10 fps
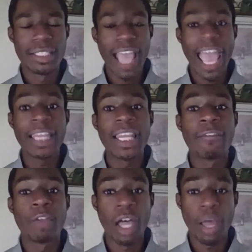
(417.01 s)
a
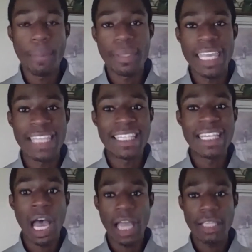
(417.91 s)
level up. It's
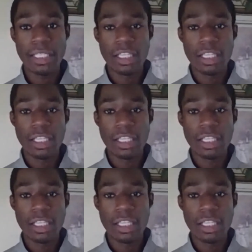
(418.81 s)
not.